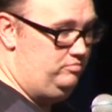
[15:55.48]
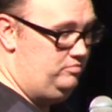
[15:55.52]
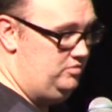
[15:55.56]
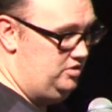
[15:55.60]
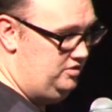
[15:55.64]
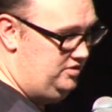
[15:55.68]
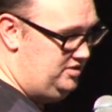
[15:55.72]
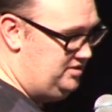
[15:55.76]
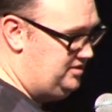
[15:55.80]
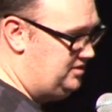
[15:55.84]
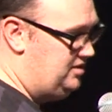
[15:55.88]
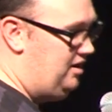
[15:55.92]
in
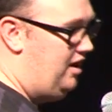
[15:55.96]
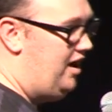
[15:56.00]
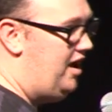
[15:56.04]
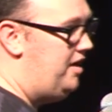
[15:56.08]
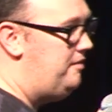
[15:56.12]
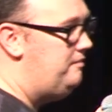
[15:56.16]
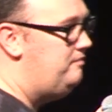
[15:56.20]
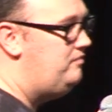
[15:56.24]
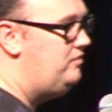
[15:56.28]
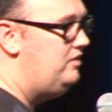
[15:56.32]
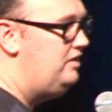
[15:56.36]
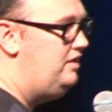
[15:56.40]
this
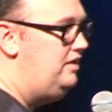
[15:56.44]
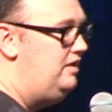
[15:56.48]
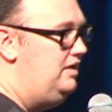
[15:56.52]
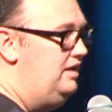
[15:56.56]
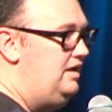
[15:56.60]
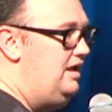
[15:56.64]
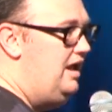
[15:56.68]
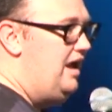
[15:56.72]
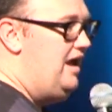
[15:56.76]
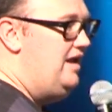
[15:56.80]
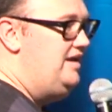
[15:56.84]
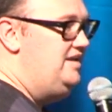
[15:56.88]
time,
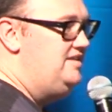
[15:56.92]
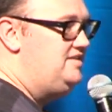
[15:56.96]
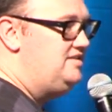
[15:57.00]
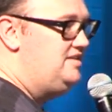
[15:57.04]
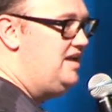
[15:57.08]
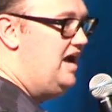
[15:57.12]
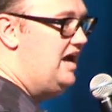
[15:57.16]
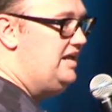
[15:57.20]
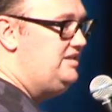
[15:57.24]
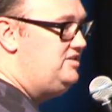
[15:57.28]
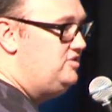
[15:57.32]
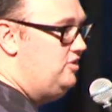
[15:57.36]
and he
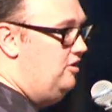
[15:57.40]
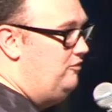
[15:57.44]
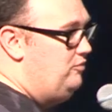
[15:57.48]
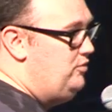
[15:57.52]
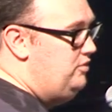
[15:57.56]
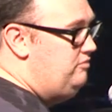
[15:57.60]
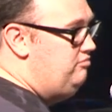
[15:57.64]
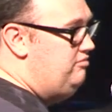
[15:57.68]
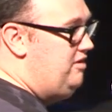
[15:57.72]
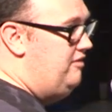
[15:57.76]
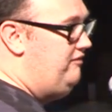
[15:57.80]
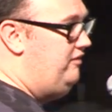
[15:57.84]
starts off
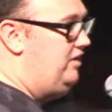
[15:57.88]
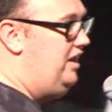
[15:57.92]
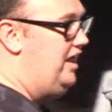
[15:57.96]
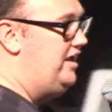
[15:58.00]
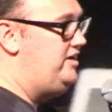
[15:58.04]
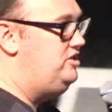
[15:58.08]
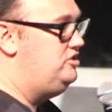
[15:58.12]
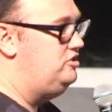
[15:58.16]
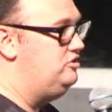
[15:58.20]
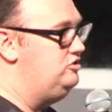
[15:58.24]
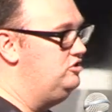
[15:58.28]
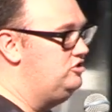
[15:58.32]
with
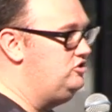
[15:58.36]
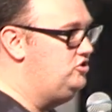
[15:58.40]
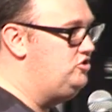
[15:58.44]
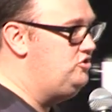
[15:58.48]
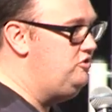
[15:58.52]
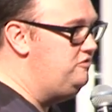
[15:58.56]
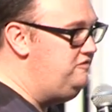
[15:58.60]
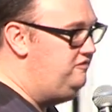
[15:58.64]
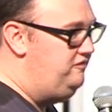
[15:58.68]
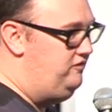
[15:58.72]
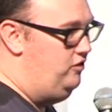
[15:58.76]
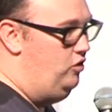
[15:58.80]
Revelations
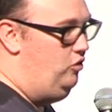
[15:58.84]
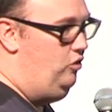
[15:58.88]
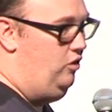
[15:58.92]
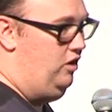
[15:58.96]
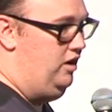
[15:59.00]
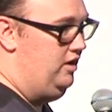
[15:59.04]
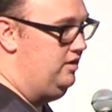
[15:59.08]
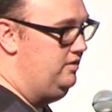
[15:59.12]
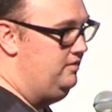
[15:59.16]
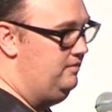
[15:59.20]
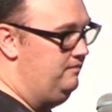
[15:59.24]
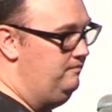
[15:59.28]
2:4,
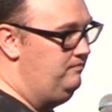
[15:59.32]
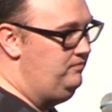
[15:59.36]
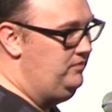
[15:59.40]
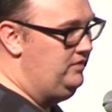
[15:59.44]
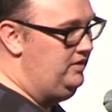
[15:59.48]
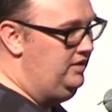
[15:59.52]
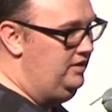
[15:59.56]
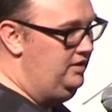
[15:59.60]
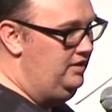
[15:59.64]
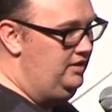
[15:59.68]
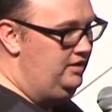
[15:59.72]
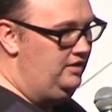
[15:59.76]

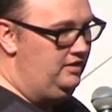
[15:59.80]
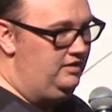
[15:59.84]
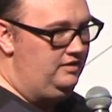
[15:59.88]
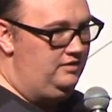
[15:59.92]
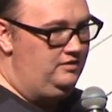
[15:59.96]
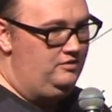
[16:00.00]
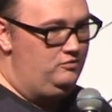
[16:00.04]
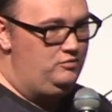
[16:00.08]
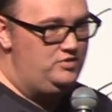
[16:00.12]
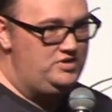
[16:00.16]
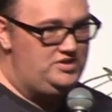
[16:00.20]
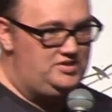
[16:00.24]

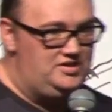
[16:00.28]
which